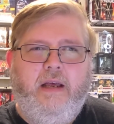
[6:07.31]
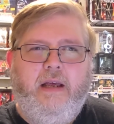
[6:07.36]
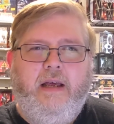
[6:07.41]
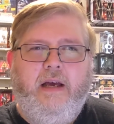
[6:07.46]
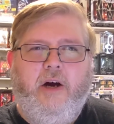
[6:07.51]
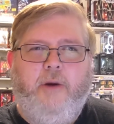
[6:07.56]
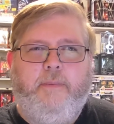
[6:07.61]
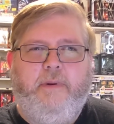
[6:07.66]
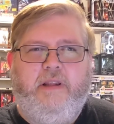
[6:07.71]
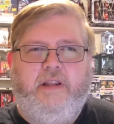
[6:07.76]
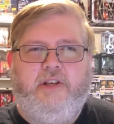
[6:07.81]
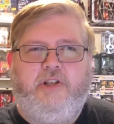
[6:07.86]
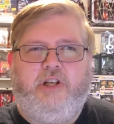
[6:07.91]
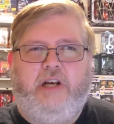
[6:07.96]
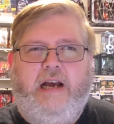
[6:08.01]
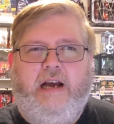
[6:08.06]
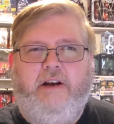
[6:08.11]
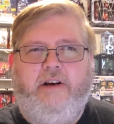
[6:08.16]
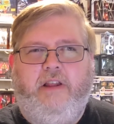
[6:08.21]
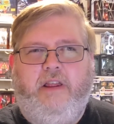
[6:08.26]
Helping the
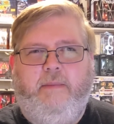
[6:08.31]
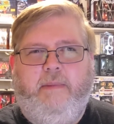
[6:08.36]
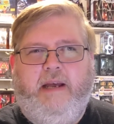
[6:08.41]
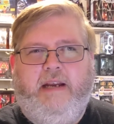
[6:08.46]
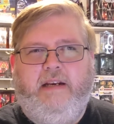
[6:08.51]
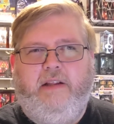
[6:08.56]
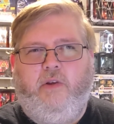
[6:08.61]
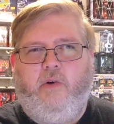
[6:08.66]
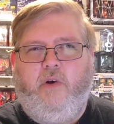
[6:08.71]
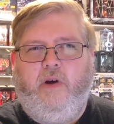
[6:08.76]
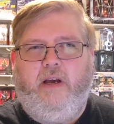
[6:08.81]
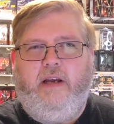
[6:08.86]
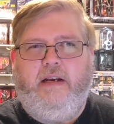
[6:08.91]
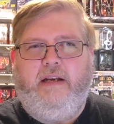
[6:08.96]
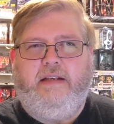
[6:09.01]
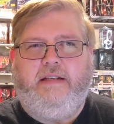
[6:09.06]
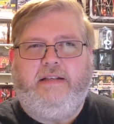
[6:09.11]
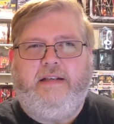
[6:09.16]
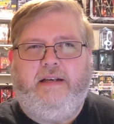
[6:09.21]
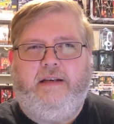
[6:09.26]
child of the Mandalorian
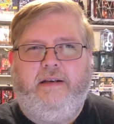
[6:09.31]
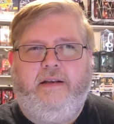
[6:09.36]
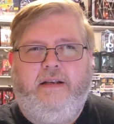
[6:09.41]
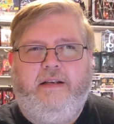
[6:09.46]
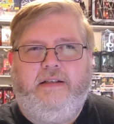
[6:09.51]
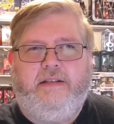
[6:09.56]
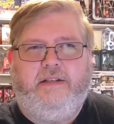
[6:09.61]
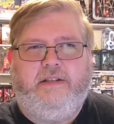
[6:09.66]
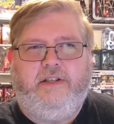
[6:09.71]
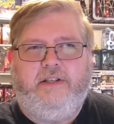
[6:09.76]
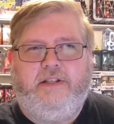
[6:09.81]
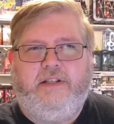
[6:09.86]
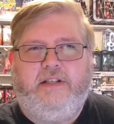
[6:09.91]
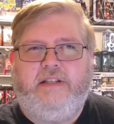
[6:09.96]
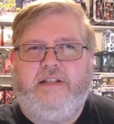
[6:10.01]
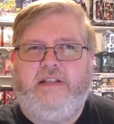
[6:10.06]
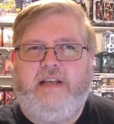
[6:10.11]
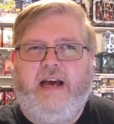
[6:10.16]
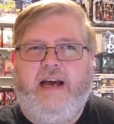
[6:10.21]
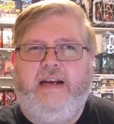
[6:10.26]
is just a
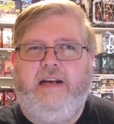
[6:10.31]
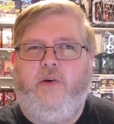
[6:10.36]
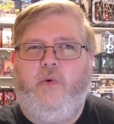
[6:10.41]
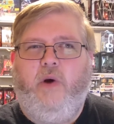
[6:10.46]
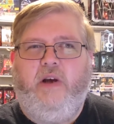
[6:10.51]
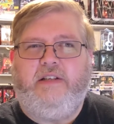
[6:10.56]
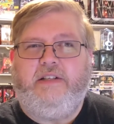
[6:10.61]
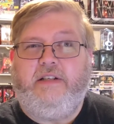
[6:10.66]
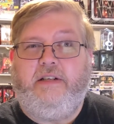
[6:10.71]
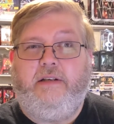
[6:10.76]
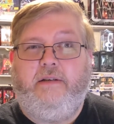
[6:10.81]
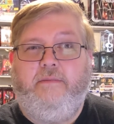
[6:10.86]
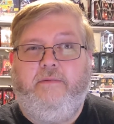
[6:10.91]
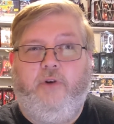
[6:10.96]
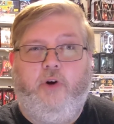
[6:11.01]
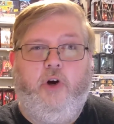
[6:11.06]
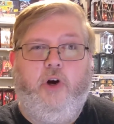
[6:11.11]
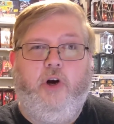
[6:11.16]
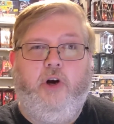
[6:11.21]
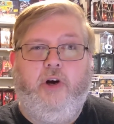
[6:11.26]
side quest
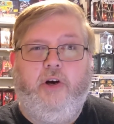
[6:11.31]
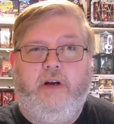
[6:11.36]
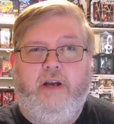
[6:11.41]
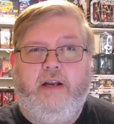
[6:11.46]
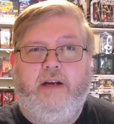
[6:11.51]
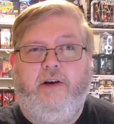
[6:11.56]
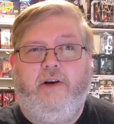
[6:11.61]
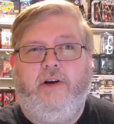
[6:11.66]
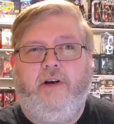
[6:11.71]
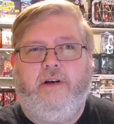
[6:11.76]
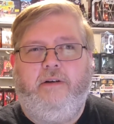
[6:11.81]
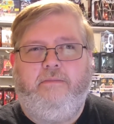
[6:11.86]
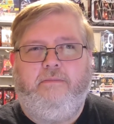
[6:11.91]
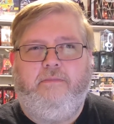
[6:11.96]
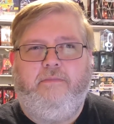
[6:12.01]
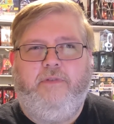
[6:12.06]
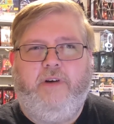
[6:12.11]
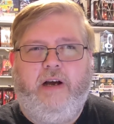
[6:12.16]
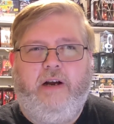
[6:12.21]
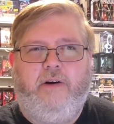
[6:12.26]
for her in her
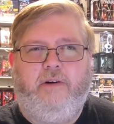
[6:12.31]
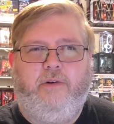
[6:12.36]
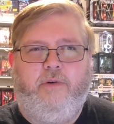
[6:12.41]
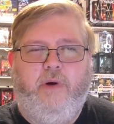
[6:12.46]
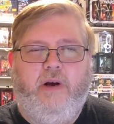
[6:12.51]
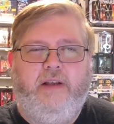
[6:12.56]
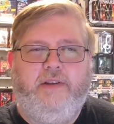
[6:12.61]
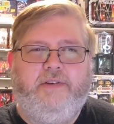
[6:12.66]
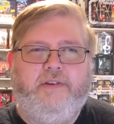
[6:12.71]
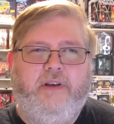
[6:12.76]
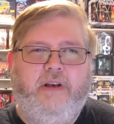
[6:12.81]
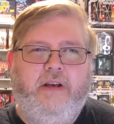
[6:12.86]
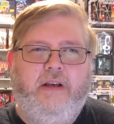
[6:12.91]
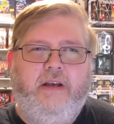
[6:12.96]
final quest.